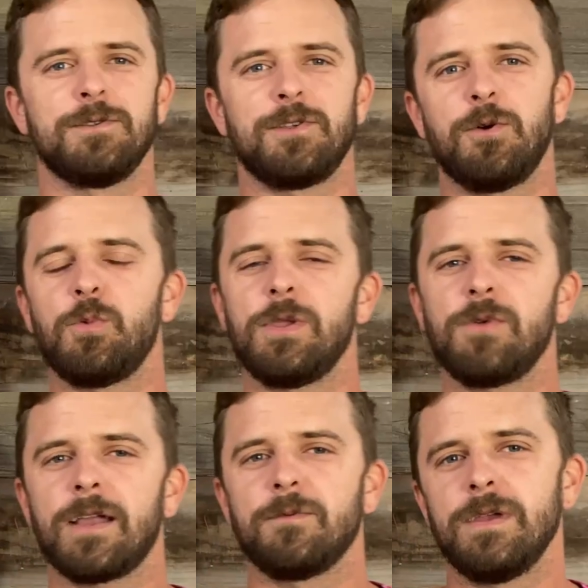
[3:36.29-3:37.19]
So we
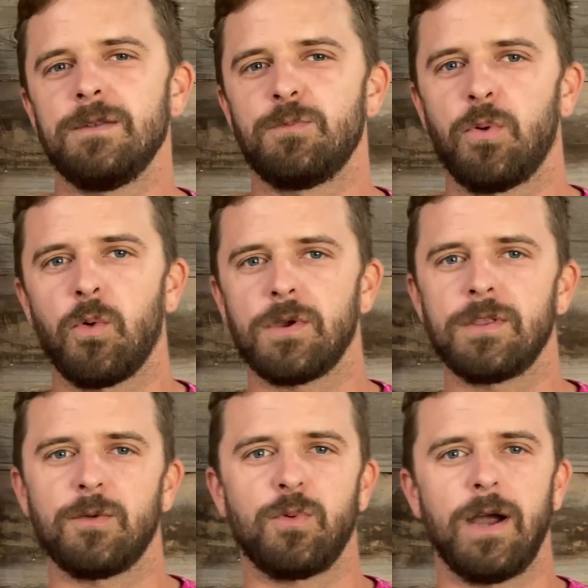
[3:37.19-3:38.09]
recommend
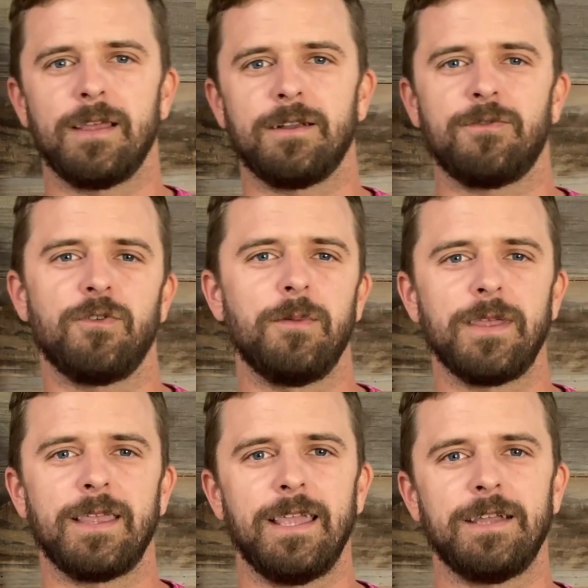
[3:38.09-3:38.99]
pouring the product from
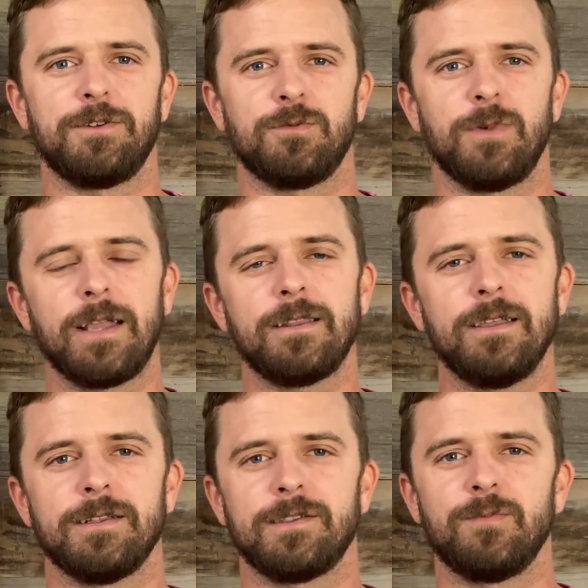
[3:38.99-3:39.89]
the can
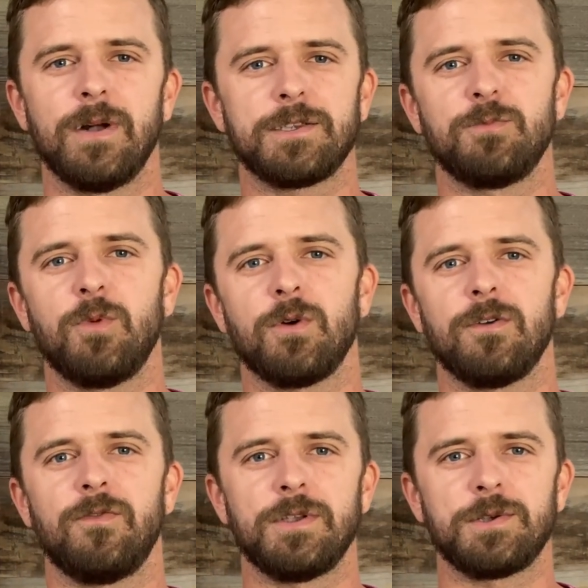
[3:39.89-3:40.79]
directly. It's much more
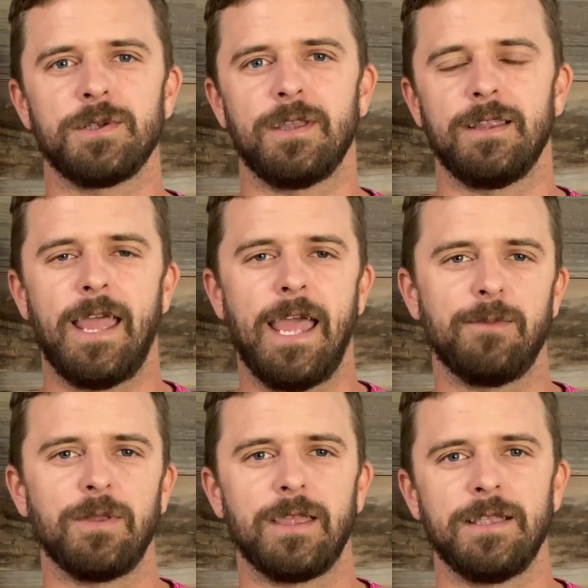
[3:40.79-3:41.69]
efficient in the
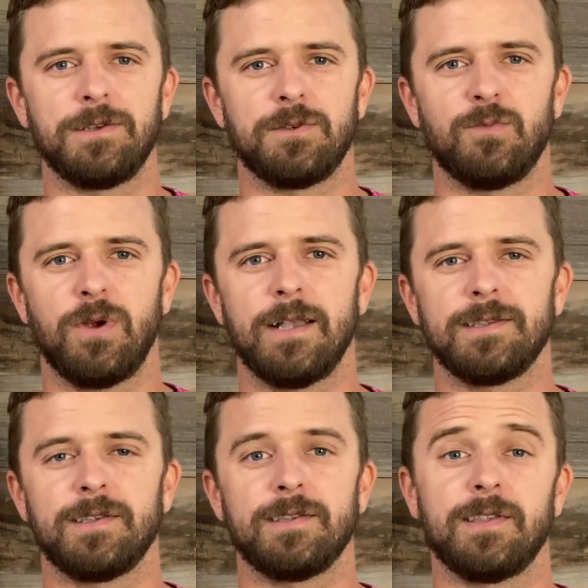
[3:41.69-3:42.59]
application
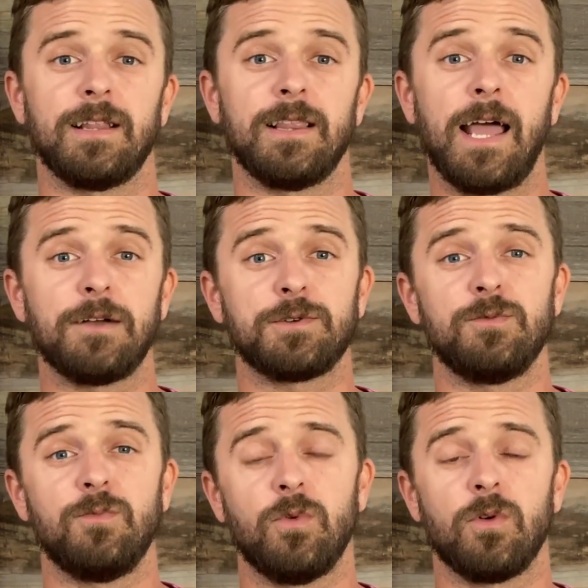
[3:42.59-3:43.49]
process and allows
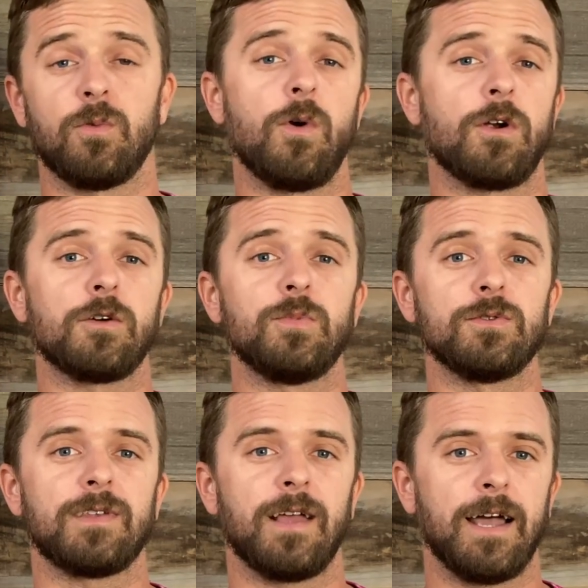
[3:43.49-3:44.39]
you more workable
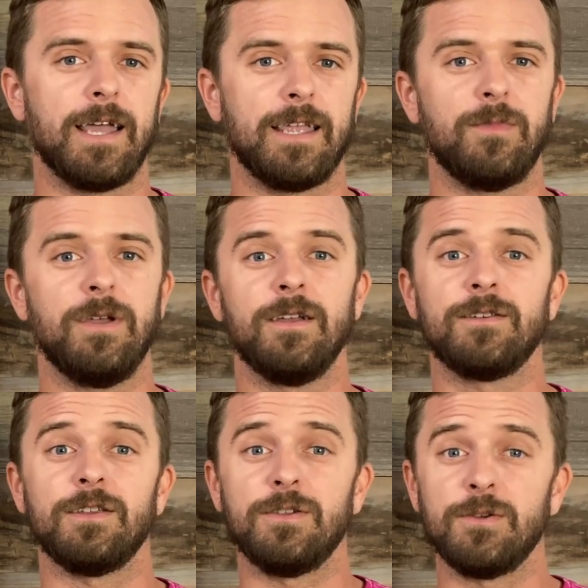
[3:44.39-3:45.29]
time
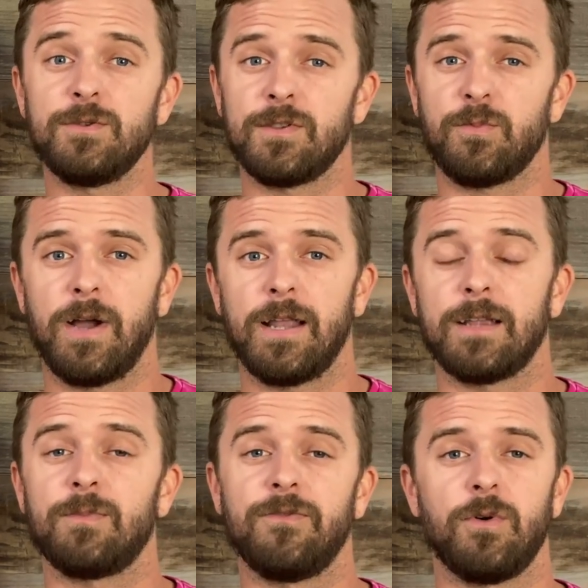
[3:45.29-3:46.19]
to use the
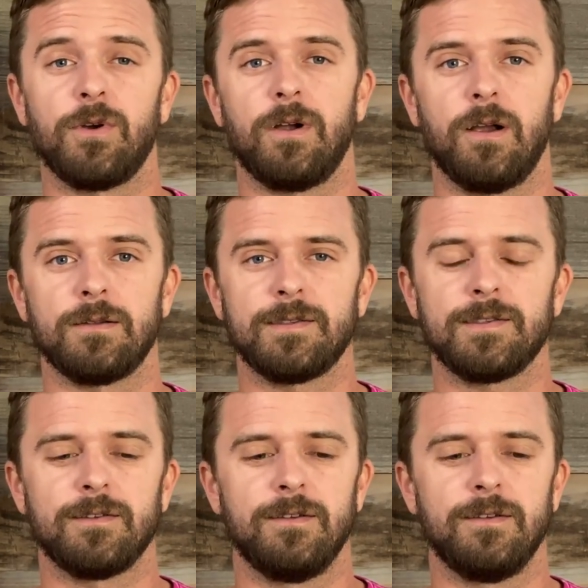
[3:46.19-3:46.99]
product before it hardens.